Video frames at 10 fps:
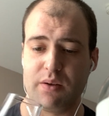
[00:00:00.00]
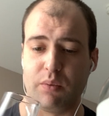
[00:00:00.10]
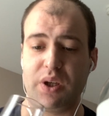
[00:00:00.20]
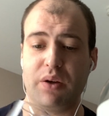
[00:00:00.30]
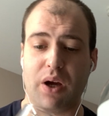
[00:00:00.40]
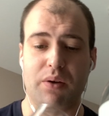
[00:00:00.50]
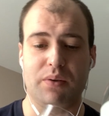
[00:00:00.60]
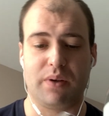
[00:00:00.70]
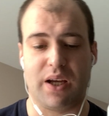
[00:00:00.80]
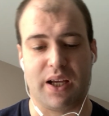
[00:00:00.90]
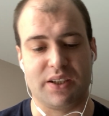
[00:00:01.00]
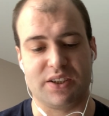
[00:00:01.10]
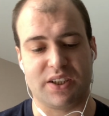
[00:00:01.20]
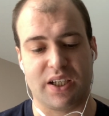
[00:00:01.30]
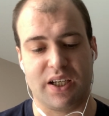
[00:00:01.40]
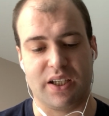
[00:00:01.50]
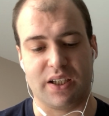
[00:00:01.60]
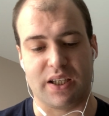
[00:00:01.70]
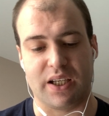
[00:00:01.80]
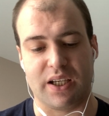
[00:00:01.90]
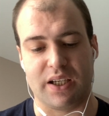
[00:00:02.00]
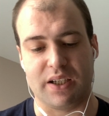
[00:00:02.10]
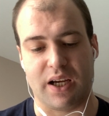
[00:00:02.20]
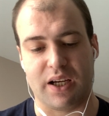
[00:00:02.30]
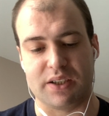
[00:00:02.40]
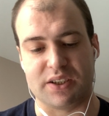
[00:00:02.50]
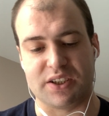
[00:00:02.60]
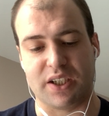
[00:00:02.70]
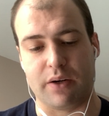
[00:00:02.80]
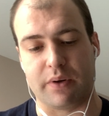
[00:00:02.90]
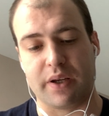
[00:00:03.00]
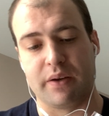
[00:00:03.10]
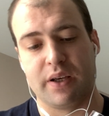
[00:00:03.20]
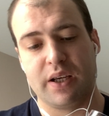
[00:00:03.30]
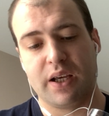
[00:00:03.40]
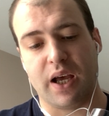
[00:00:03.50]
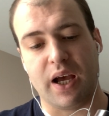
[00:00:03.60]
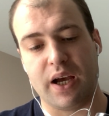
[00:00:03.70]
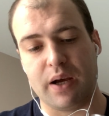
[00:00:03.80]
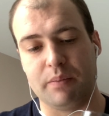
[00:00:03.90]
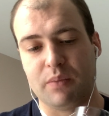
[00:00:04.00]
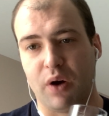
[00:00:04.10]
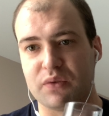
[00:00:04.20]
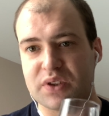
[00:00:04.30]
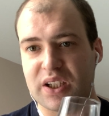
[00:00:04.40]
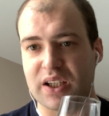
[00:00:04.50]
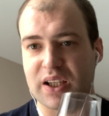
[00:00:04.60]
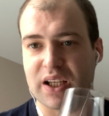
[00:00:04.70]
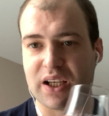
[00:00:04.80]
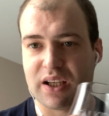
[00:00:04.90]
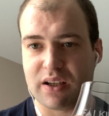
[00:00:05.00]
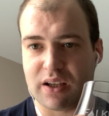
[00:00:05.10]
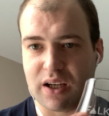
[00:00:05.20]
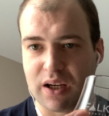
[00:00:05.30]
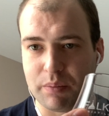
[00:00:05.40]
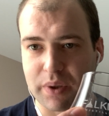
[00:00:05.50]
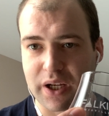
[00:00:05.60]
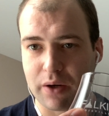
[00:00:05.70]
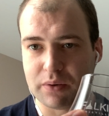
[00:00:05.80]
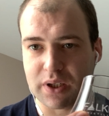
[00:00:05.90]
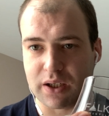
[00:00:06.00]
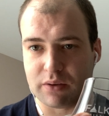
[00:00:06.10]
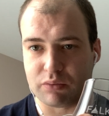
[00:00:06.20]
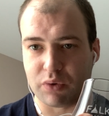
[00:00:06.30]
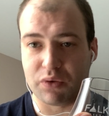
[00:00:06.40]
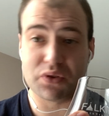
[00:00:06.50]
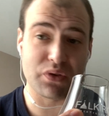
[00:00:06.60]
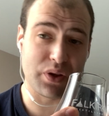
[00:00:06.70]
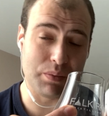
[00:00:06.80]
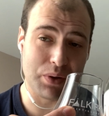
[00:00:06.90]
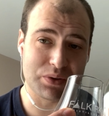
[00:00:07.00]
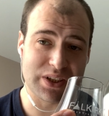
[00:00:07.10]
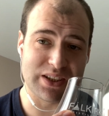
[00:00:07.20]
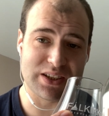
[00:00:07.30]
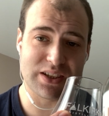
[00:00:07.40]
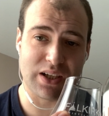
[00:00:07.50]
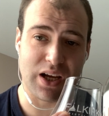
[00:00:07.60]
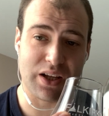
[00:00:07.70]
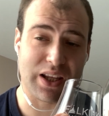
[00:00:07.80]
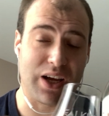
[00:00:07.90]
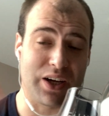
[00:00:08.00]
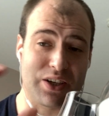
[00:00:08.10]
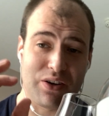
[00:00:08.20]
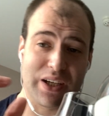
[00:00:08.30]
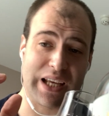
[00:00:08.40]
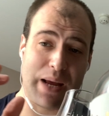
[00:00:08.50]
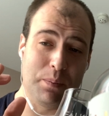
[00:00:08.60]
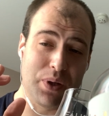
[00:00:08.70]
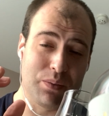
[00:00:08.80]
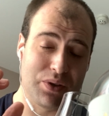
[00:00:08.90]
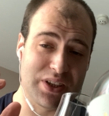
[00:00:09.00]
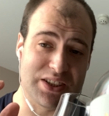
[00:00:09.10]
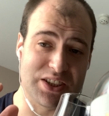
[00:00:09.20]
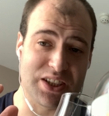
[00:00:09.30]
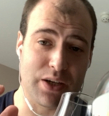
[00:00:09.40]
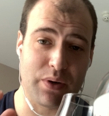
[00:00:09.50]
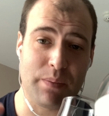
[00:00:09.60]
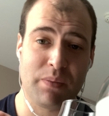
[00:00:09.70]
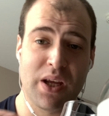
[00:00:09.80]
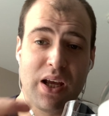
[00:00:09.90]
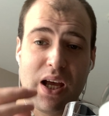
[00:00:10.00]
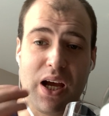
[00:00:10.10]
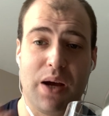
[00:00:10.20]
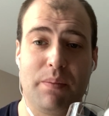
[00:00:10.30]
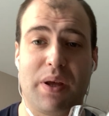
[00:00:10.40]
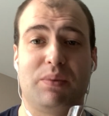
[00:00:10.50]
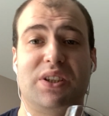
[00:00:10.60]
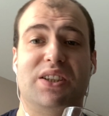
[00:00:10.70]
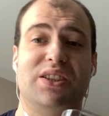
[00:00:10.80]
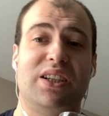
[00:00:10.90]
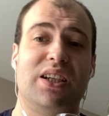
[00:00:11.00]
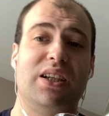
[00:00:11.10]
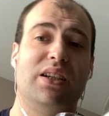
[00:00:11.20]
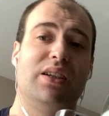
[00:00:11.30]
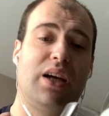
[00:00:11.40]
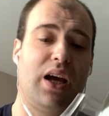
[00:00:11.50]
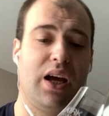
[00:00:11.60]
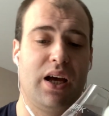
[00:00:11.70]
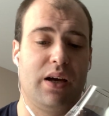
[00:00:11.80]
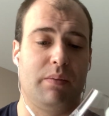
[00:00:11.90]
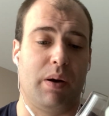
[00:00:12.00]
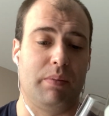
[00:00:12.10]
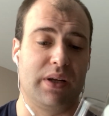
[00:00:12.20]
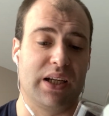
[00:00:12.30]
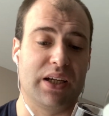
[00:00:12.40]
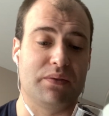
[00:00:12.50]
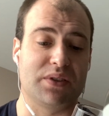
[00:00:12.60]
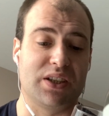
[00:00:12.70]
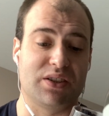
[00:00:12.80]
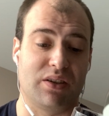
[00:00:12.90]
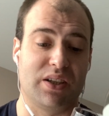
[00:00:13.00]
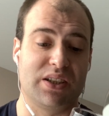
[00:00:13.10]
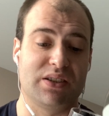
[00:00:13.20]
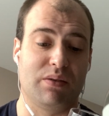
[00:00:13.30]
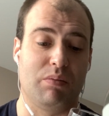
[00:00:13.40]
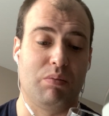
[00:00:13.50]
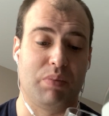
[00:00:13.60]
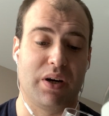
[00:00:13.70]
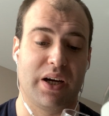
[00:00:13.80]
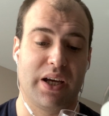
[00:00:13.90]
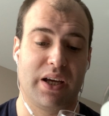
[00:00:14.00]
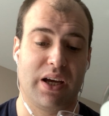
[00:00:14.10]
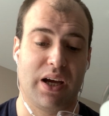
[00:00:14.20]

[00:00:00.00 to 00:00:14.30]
When you go and see the distillery, obviously the pagoda roofs for the maltings, the iconic emblem on the distillery, that was actually I believe designed by